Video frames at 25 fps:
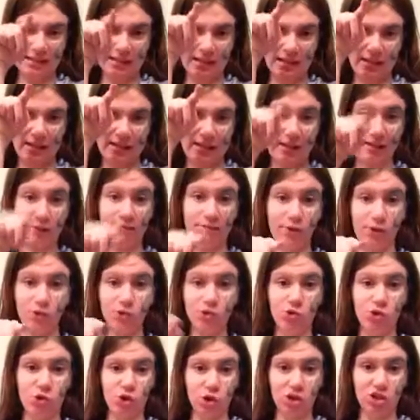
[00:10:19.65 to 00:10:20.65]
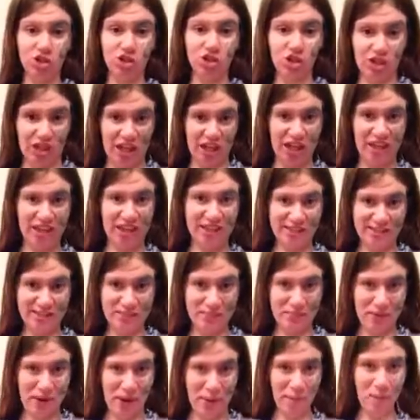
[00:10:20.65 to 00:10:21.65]
in, if you start shit in
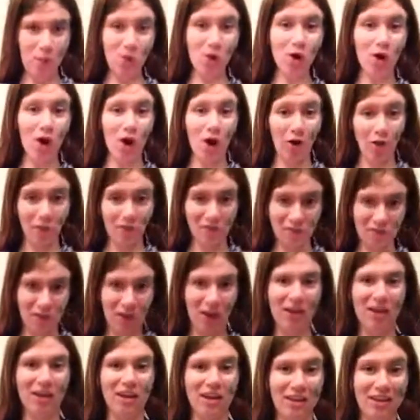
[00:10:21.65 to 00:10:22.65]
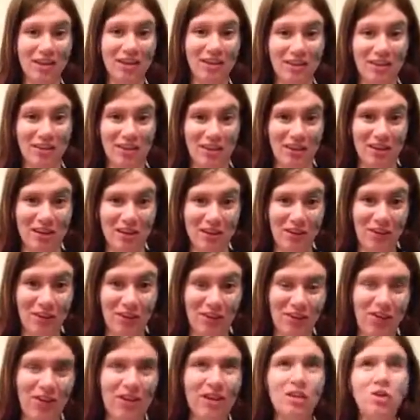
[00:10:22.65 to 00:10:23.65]
September, I'll fucking kill you.
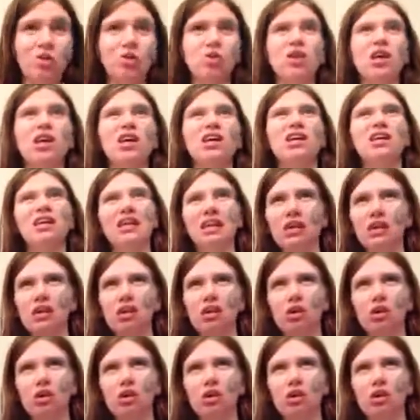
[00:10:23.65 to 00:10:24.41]
I'll not kill